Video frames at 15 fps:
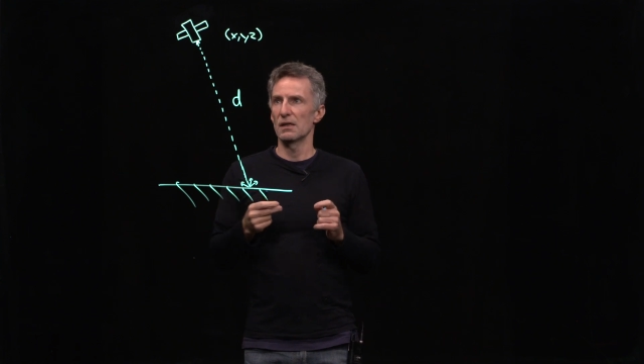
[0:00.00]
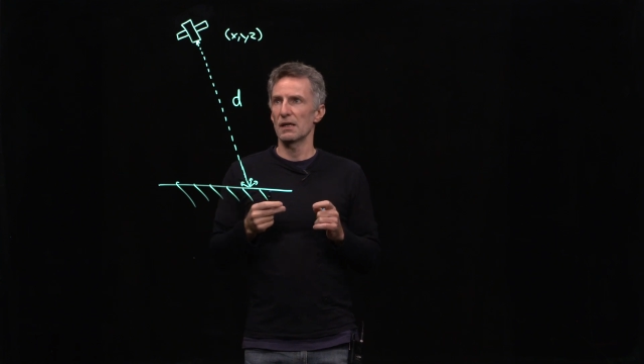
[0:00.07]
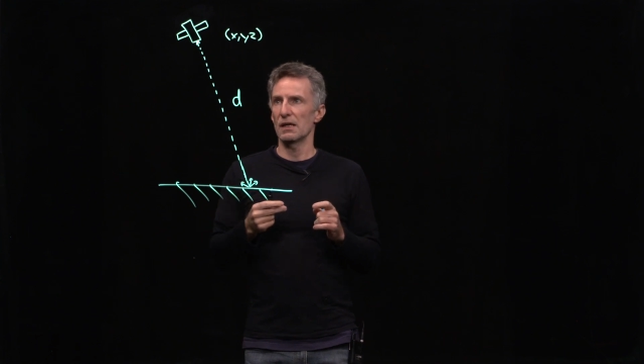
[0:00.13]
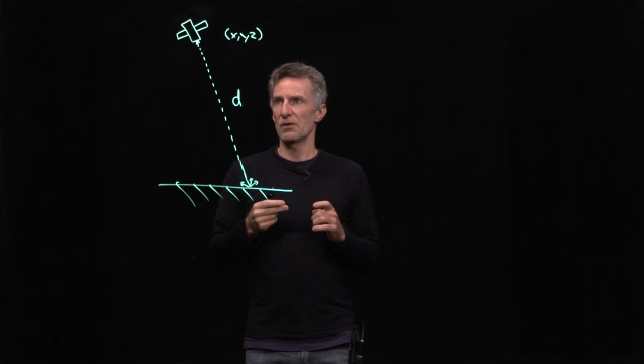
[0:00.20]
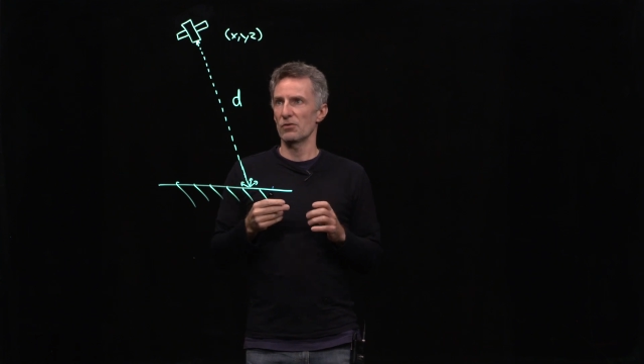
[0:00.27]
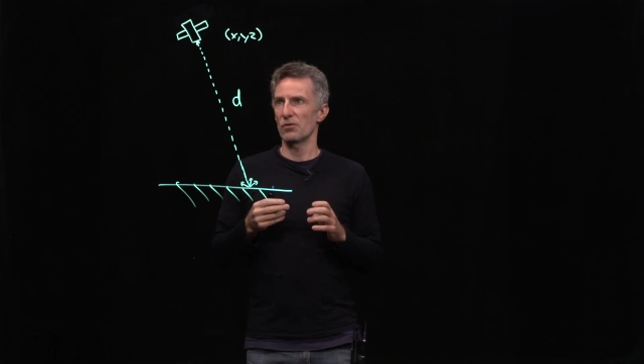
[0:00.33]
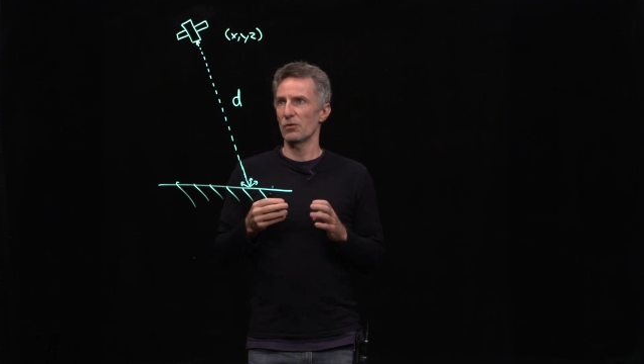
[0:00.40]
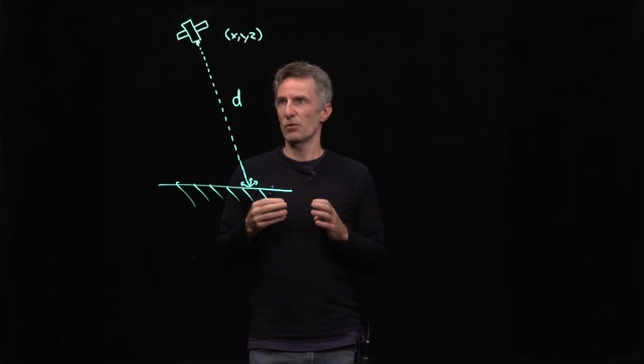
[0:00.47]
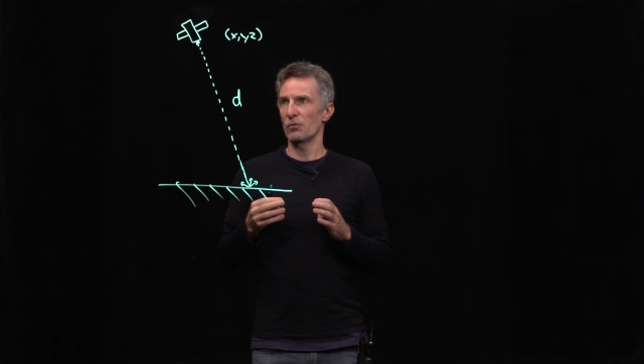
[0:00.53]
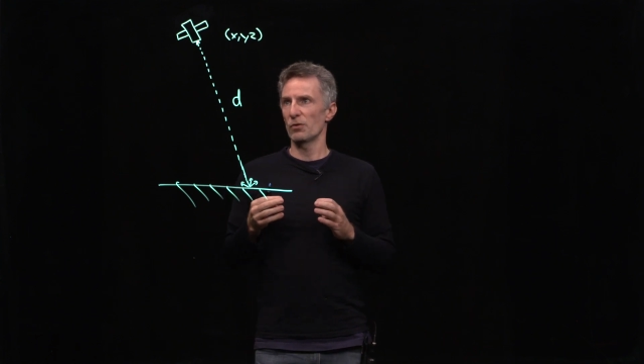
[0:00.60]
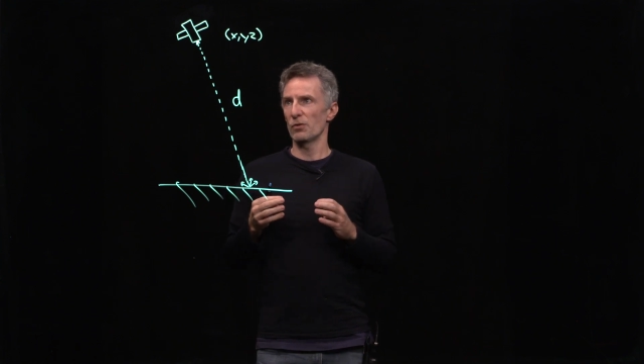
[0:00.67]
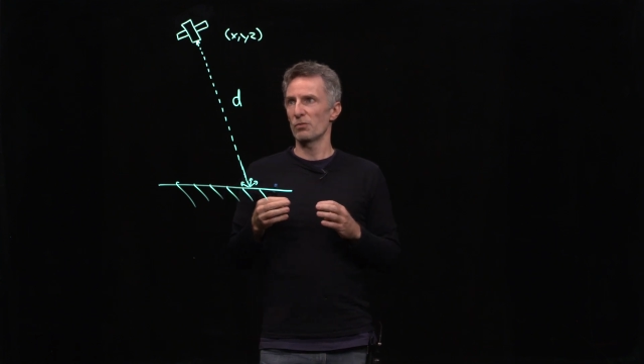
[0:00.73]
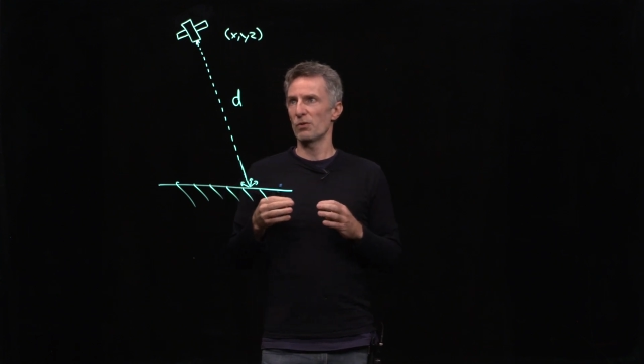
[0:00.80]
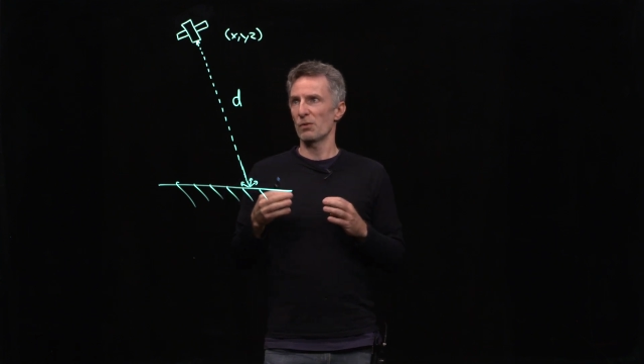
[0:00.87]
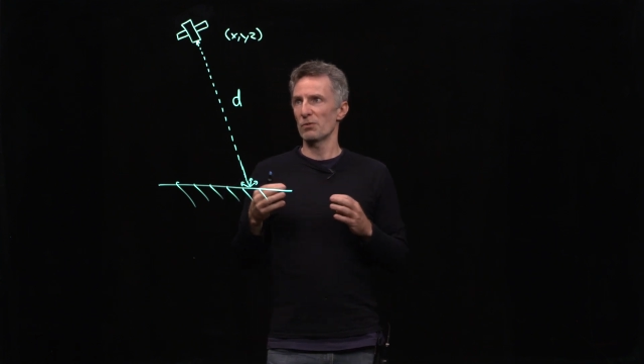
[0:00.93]
And so
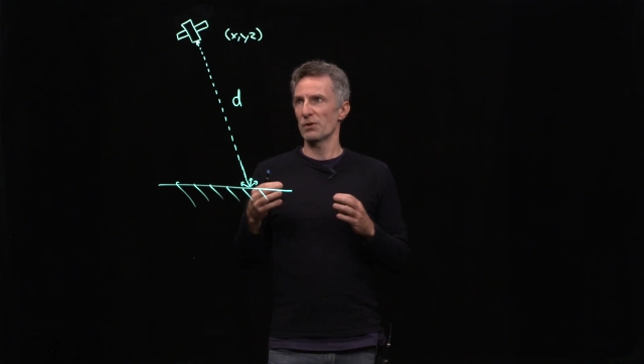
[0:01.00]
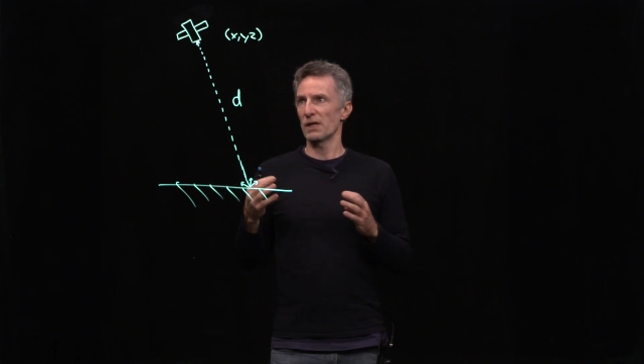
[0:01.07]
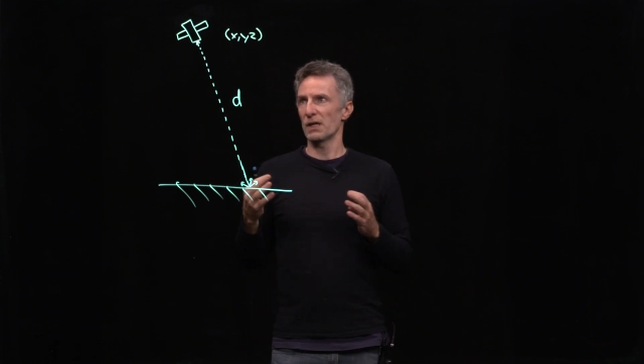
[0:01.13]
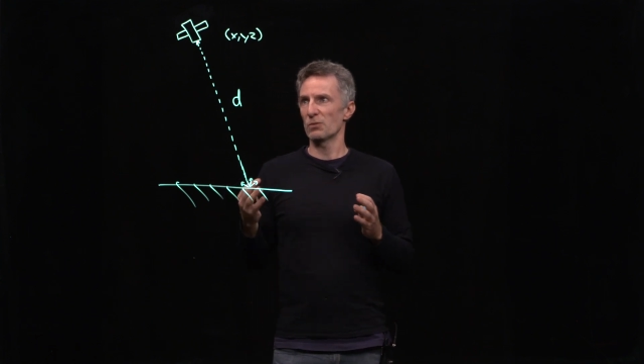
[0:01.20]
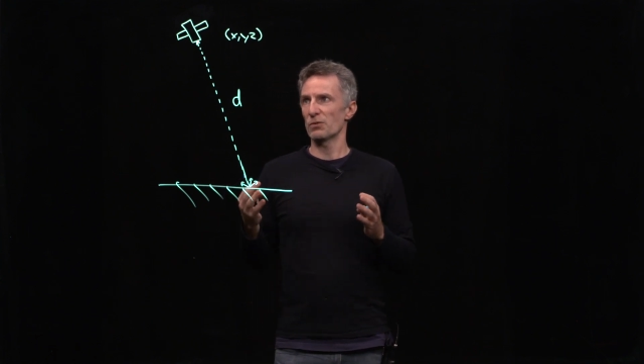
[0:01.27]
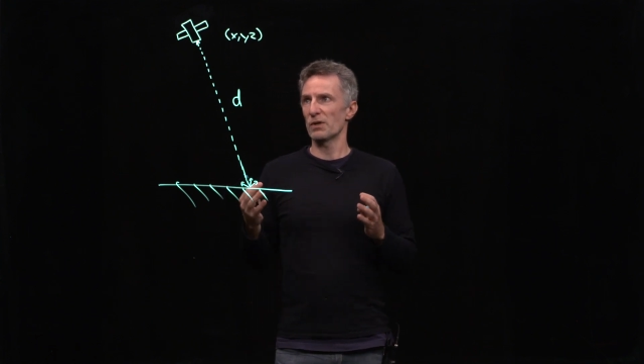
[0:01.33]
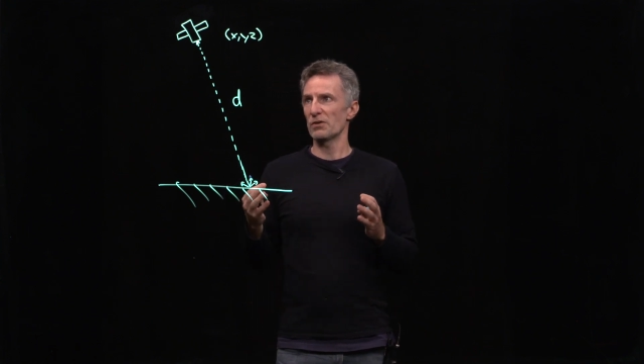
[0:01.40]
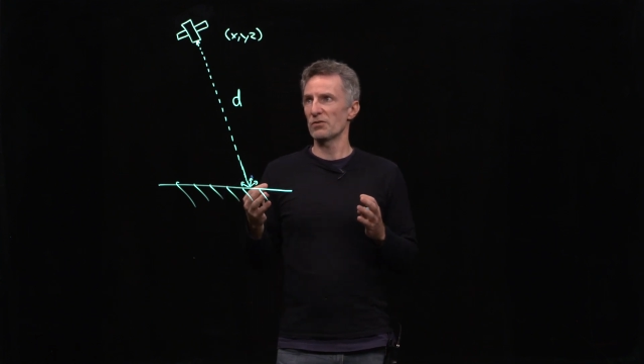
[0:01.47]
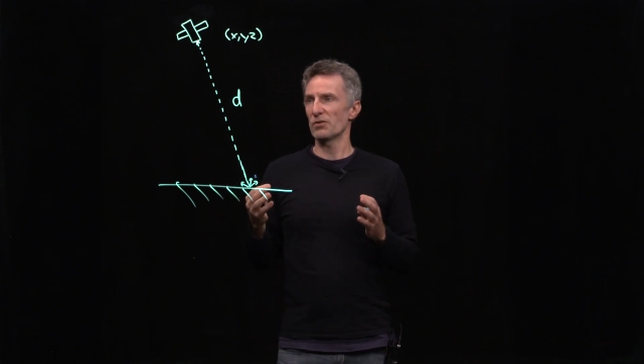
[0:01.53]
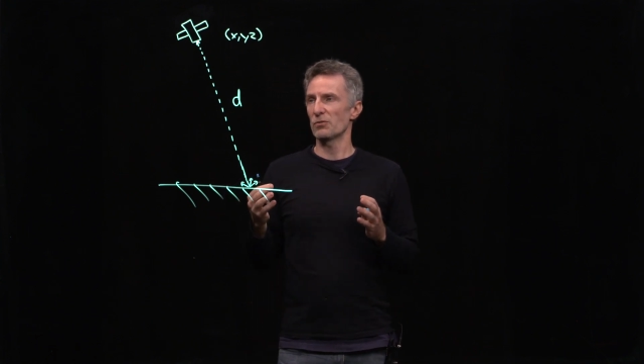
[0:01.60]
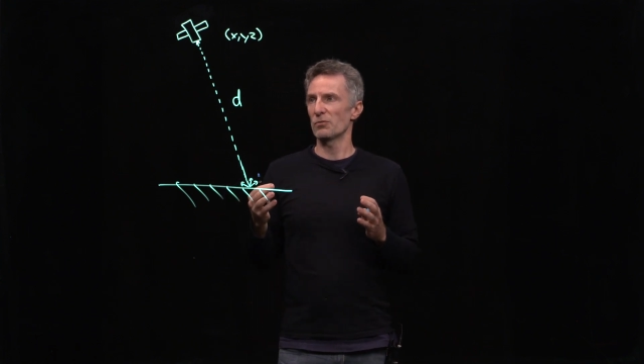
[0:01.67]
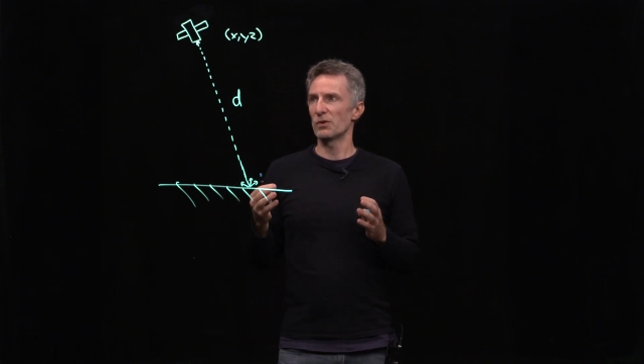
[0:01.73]
with proper calibration,